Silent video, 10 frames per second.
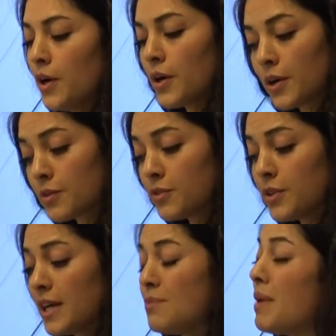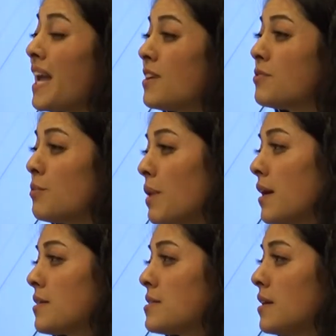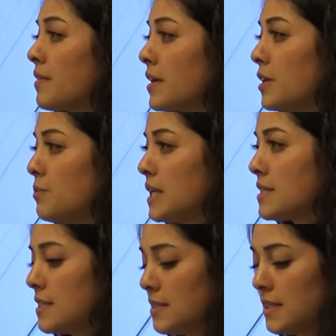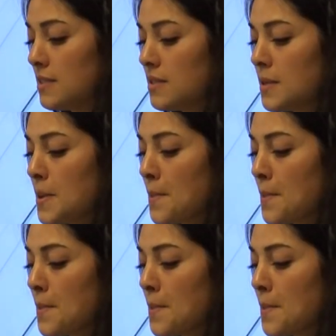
hurtful, and painful parts of our human existence.